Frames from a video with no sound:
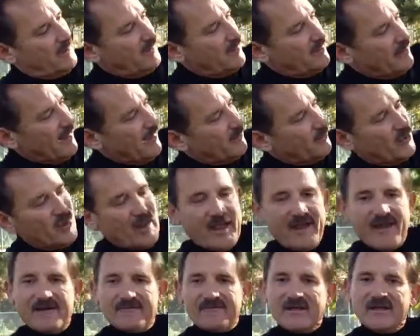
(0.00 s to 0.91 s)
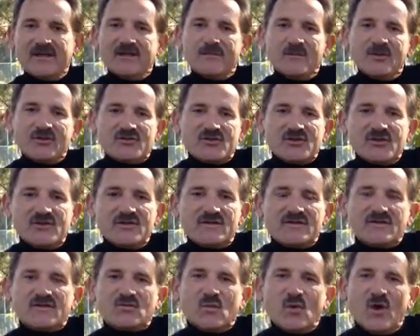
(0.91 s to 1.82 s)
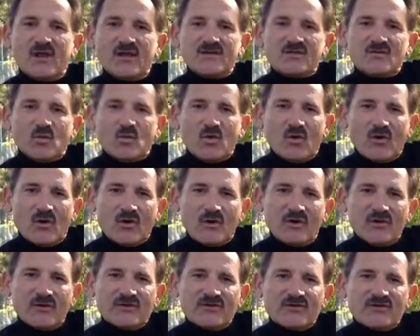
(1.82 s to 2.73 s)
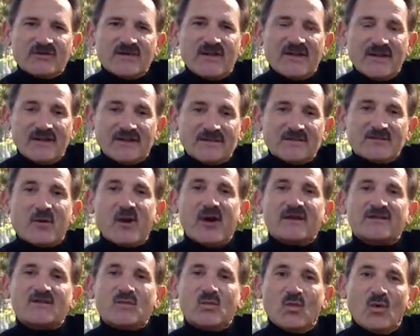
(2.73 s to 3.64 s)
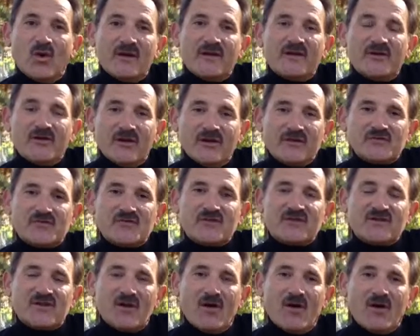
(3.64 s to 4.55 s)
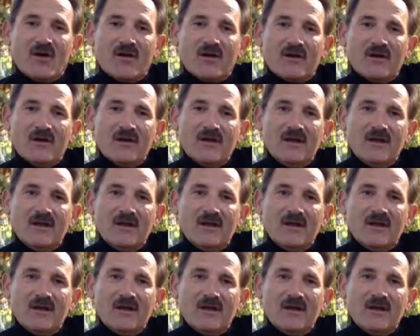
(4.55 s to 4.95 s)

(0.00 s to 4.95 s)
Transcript: that will have images as well as words that express what your interests are